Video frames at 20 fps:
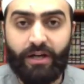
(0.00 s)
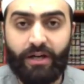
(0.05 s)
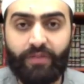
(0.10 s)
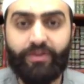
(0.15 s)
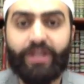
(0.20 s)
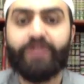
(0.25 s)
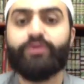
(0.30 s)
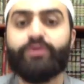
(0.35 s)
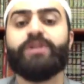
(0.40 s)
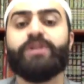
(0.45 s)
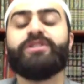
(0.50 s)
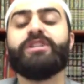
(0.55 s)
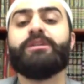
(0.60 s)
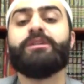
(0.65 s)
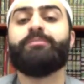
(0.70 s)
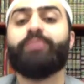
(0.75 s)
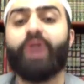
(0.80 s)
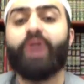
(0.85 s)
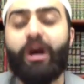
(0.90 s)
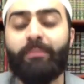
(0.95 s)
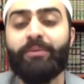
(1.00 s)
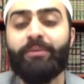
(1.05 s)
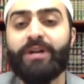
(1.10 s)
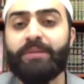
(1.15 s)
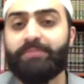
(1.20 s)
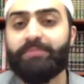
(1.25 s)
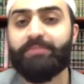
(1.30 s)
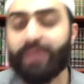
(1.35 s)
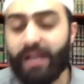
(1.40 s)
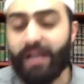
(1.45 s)
the intrinsic
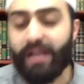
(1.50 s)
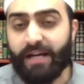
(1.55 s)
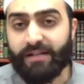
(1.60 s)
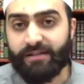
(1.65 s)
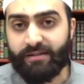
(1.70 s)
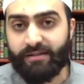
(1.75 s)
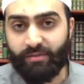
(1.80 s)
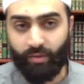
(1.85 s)
property plays,